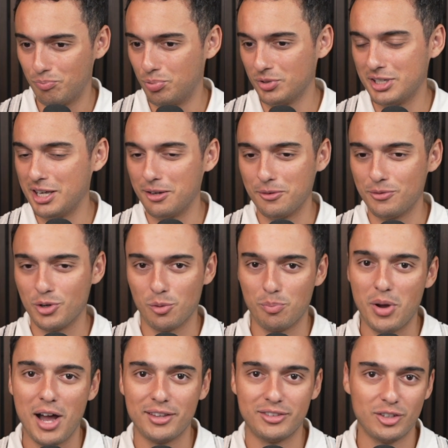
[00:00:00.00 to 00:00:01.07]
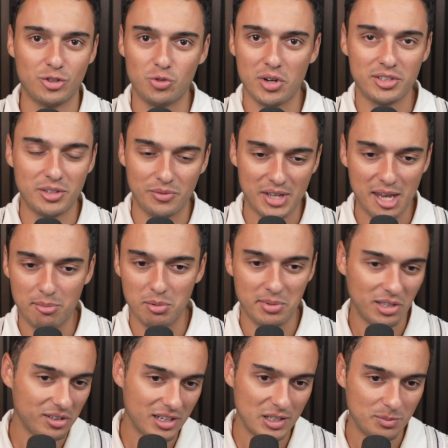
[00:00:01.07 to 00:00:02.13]
give your bot destructive
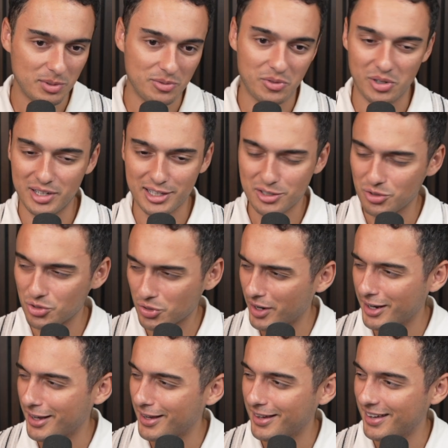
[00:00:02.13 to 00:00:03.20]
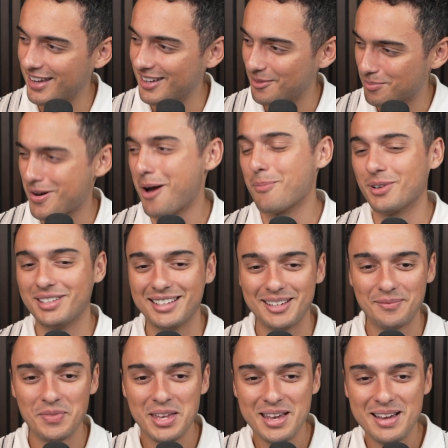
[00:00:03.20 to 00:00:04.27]
capabilities before you train it
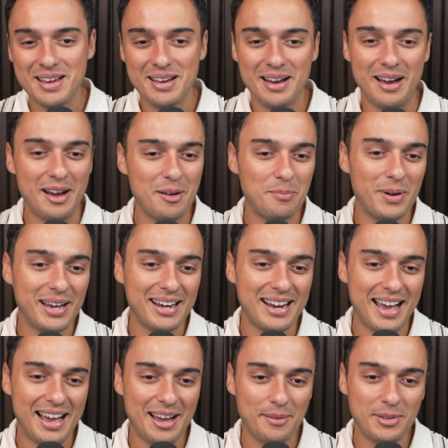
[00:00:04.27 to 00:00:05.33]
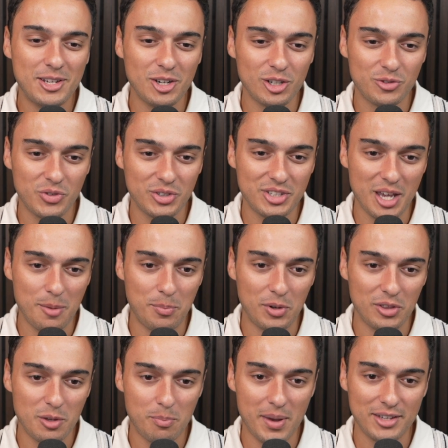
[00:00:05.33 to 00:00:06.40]
properly. But here's, for
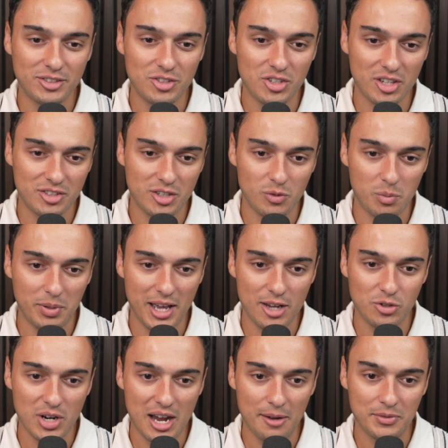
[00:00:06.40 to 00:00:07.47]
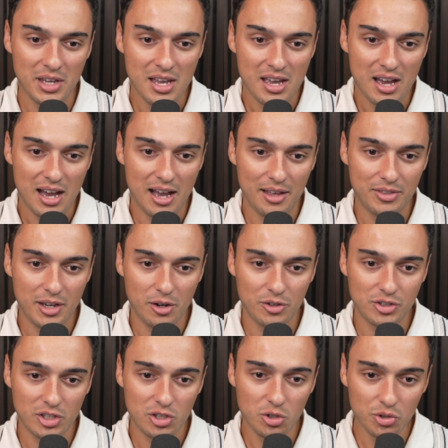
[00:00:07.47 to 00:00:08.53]
example, the best suggested reply draft.
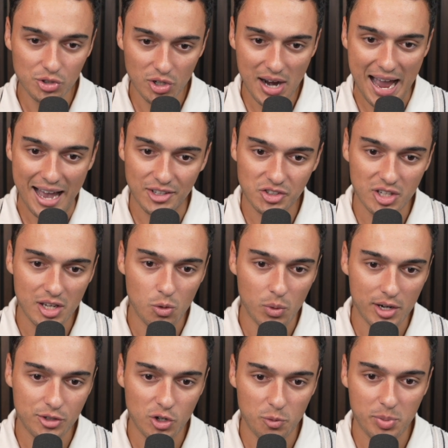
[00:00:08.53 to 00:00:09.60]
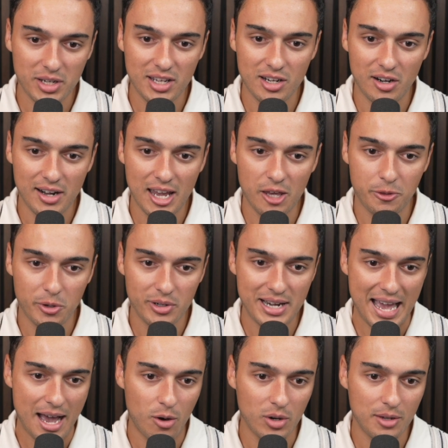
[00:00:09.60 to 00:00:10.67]
There's a user asking, what is your opinion on Aether
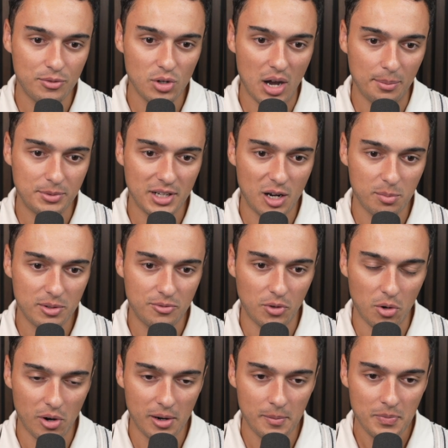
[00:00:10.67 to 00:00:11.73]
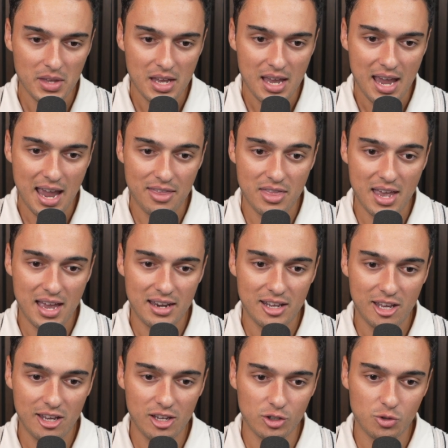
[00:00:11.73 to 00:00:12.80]
now if you opted out before? And then
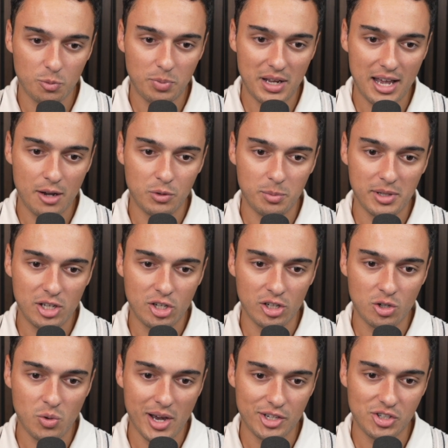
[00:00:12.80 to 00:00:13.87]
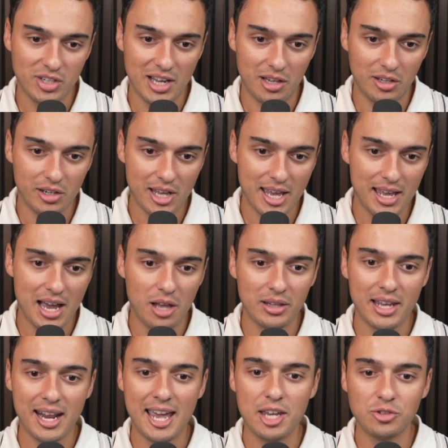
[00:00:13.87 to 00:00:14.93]
his reply would be, good question. I'll
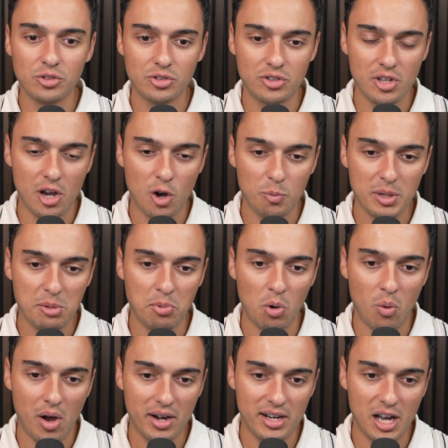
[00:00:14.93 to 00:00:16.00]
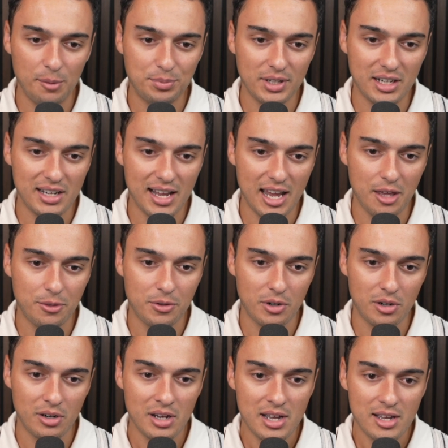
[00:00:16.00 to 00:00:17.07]
let Jesus know people want an updated
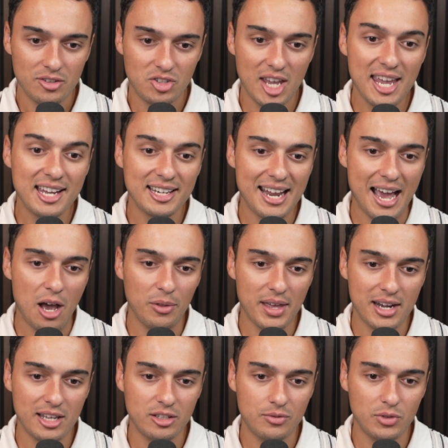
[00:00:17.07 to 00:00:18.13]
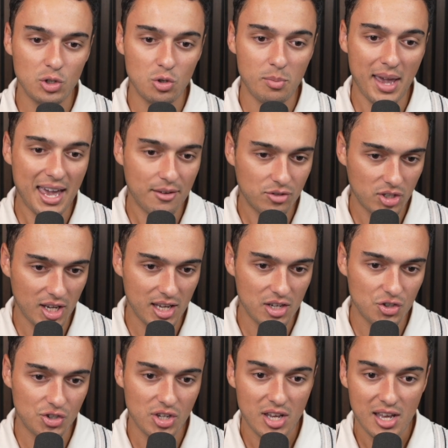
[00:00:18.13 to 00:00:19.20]
Aether. Take now that his view may have
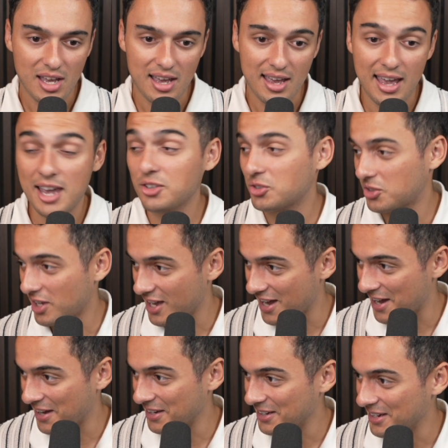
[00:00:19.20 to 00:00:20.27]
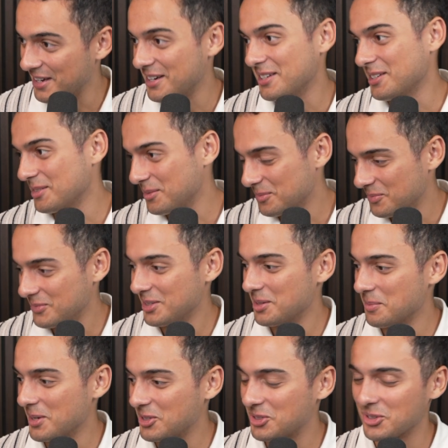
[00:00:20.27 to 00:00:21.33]
changed. Jesus AI, and he
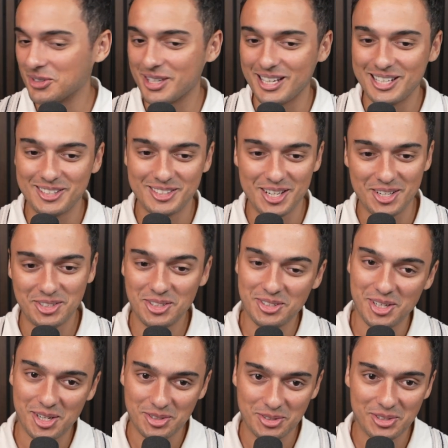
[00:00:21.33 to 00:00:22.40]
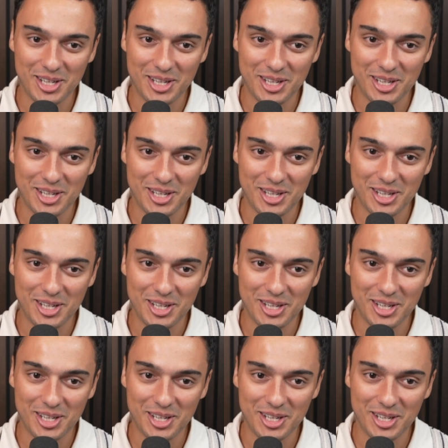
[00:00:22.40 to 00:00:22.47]
makes sure that he says he's Jesus